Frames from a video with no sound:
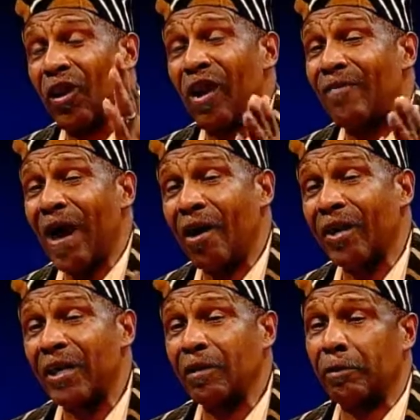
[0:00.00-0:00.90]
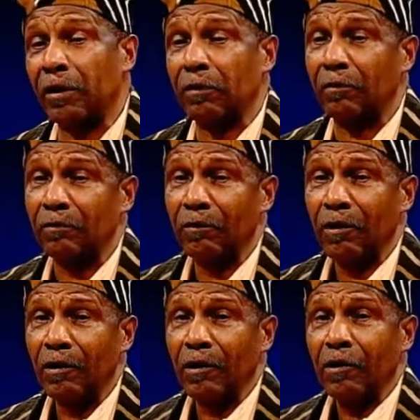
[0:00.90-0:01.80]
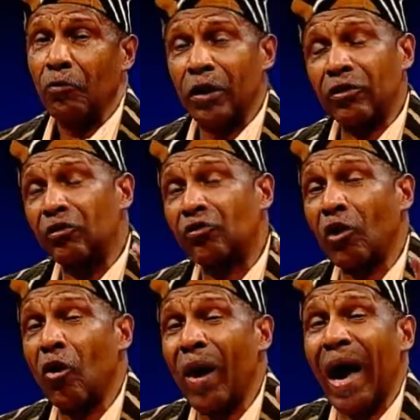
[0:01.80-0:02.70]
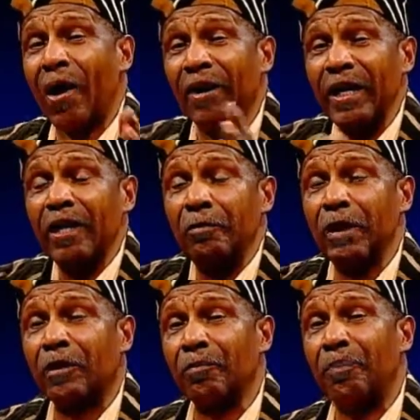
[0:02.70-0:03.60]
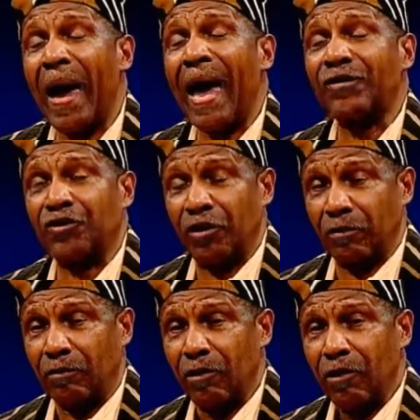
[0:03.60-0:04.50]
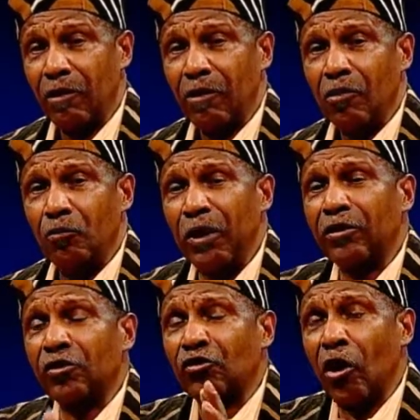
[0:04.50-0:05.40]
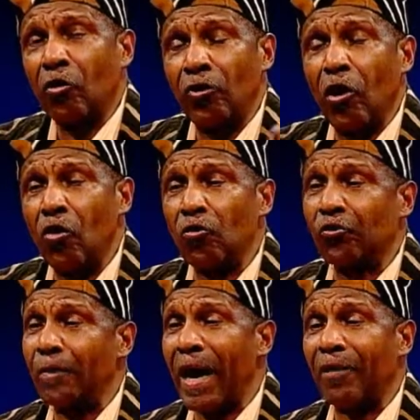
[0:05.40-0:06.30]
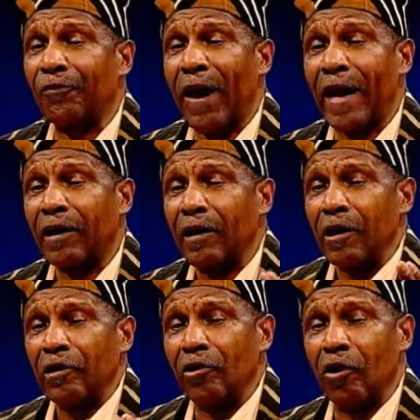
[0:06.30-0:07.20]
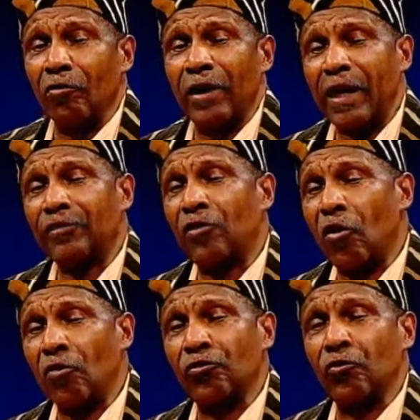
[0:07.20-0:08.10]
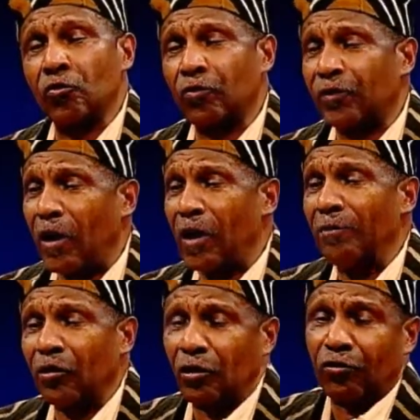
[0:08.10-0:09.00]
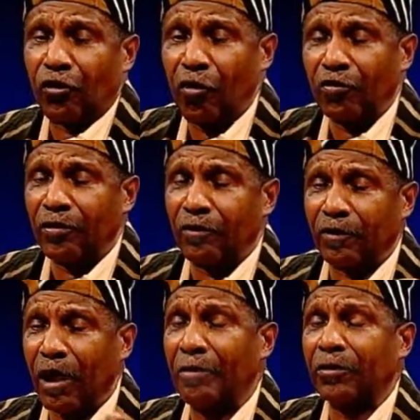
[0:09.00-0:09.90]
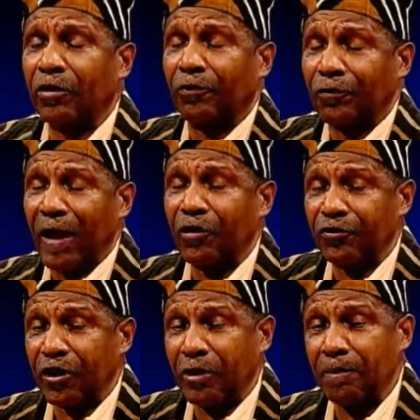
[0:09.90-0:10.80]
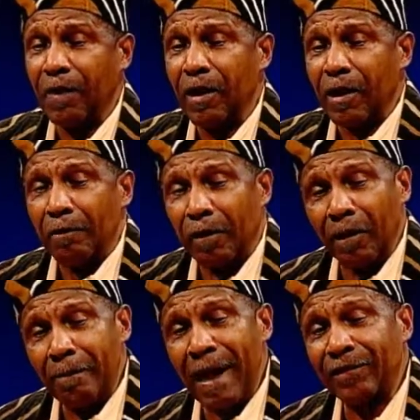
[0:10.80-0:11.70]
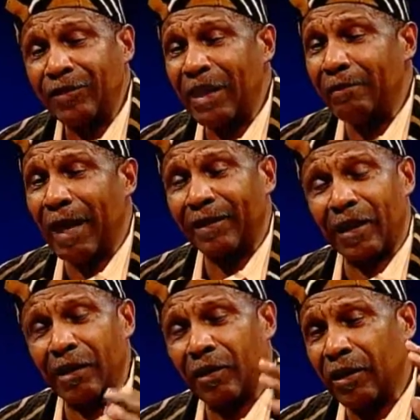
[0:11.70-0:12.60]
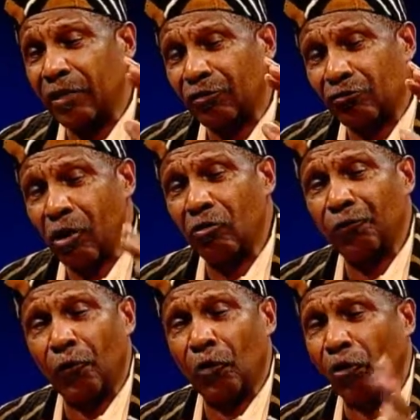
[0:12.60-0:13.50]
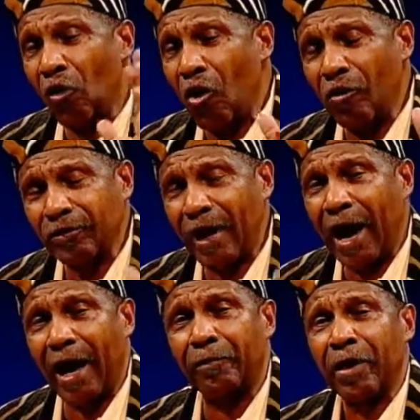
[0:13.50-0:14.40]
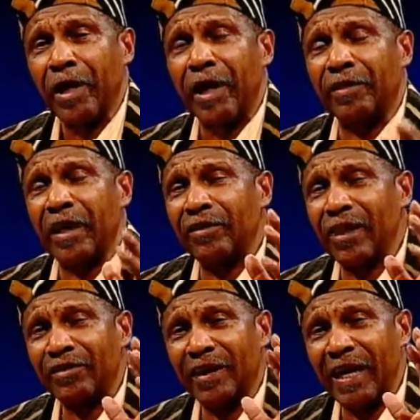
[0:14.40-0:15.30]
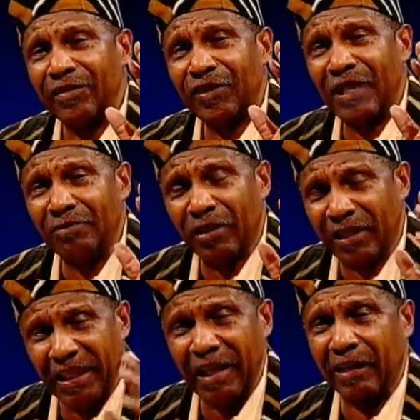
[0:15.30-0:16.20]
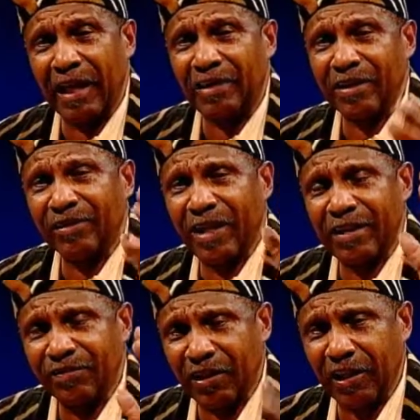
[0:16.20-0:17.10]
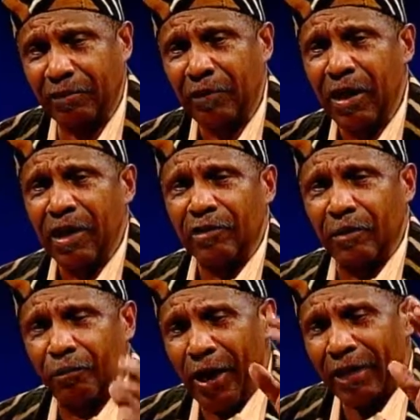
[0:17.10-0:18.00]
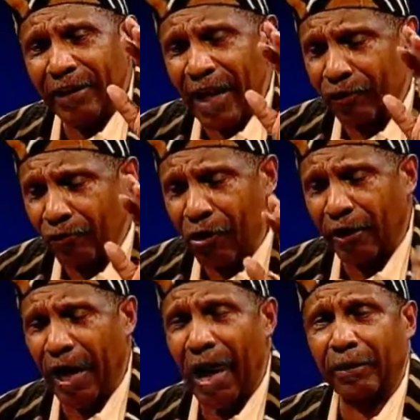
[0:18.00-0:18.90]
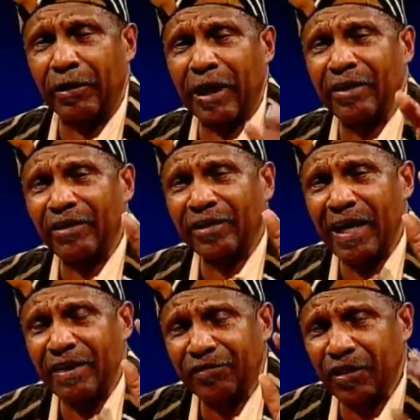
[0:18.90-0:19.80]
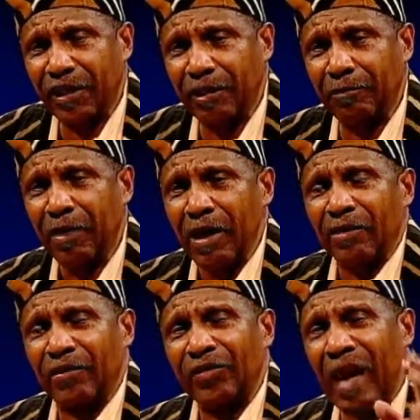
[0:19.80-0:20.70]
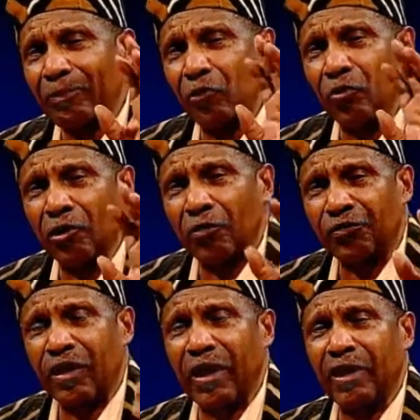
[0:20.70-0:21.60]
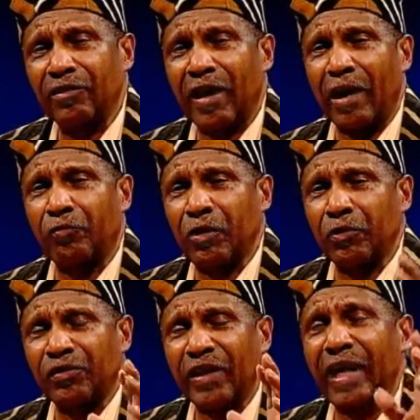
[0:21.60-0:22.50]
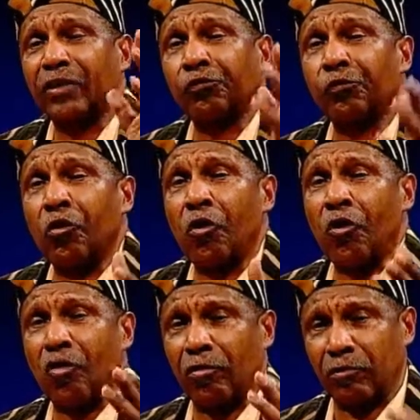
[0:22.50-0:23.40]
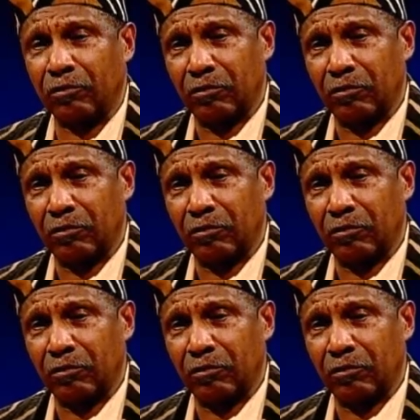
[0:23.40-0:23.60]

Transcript: love our enemy. We're to show our enemy compassion. We're to show those, matter of fact, you know, there's those who've come to the church and come into the fellowship, but it might seem like they're in a struggle for a long time, and they just can't seem to get it. They just can't seem to break that drug habit. They just can't seem to stop doing those things that we would say is wrong.